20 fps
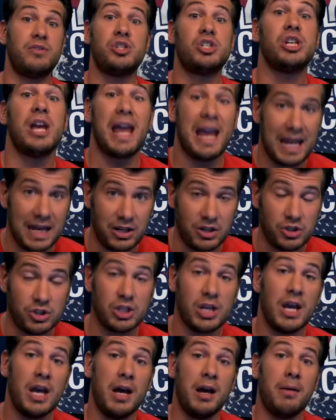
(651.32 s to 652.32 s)
have
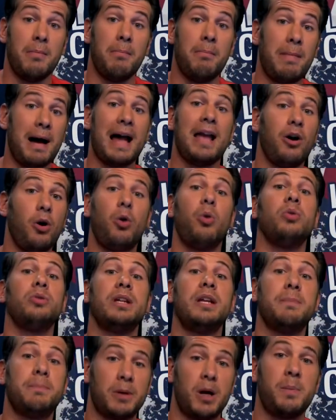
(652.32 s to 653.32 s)
changed. My
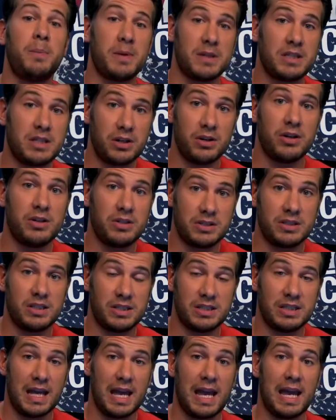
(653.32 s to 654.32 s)
only purpose here is to
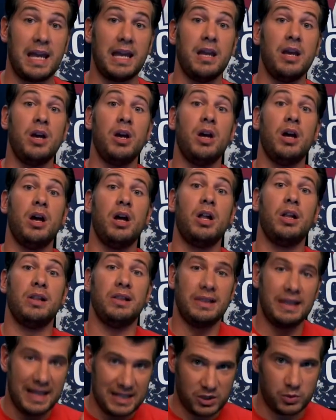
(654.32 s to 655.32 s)
say,
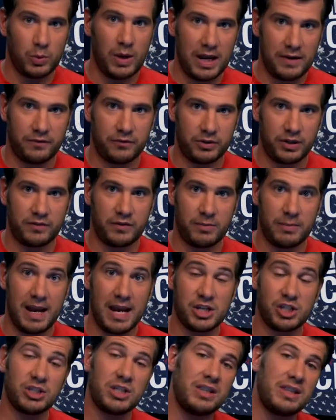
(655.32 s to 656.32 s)
let's wait for
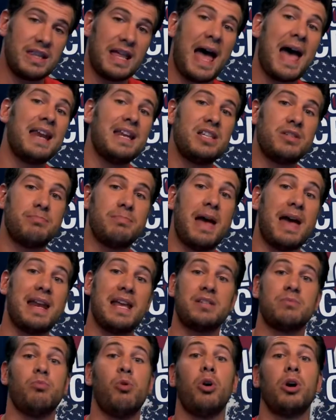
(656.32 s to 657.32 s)
information, and that is met
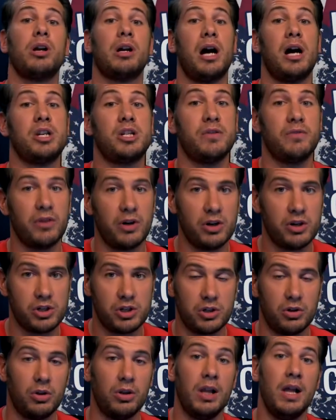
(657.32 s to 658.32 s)
as more
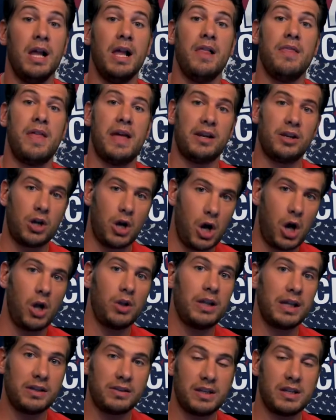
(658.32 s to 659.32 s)
controversial than
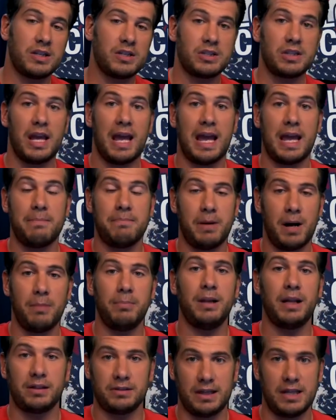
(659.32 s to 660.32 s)
calling this a
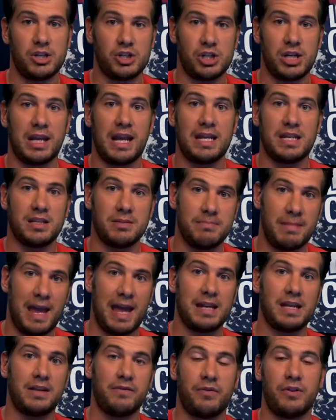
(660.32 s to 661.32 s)
public lynching and
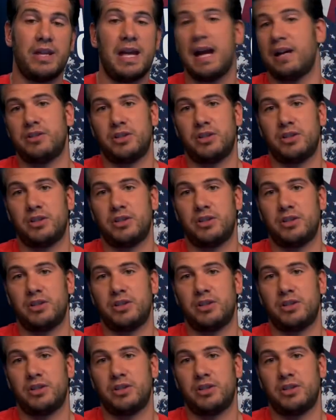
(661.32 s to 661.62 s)
demanding for the